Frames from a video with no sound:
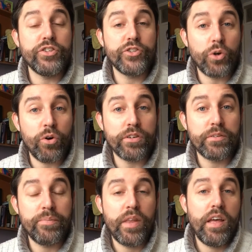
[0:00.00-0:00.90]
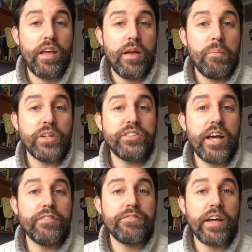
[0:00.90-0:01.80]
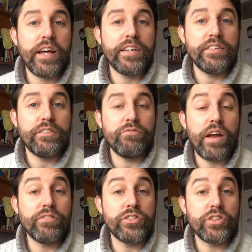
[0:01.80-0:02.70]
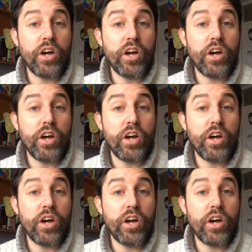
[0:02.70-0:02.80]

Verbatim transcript: is short. Myself and Reverend